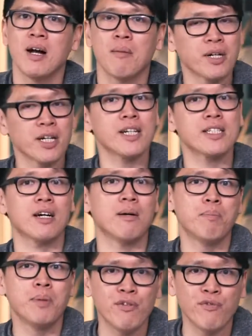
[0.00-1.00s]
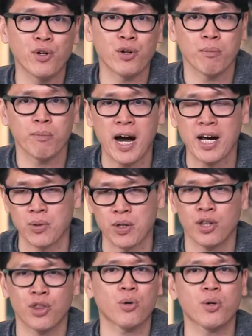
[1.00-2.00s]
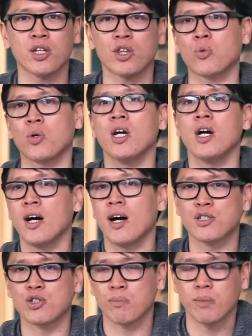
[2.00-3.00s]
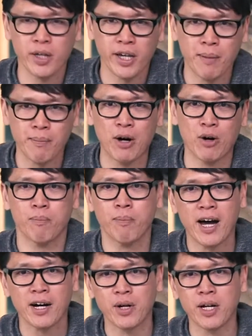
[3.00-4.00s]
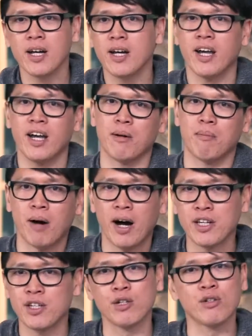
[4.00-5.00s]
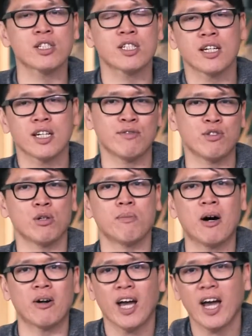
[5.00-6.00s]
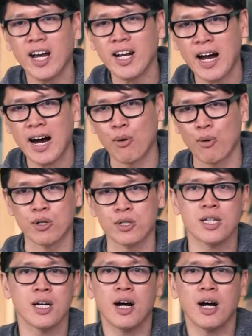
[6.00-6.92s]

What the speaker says: but it is a beefier battery, a 3,300 milliamp hour battery, and in my use, gives you about 8 hours